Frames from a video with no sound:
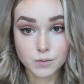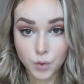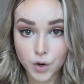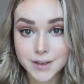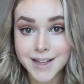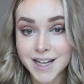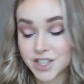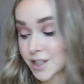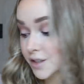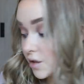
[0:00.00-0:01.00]
more
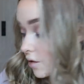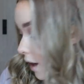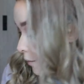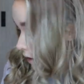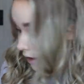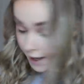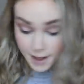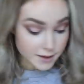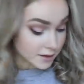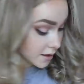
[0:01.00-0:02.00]
lashes. So I'm gonna
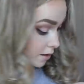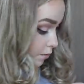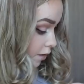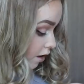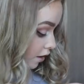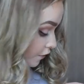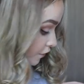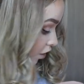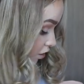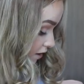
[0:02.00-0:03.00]
add some
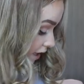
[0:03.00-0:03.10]
false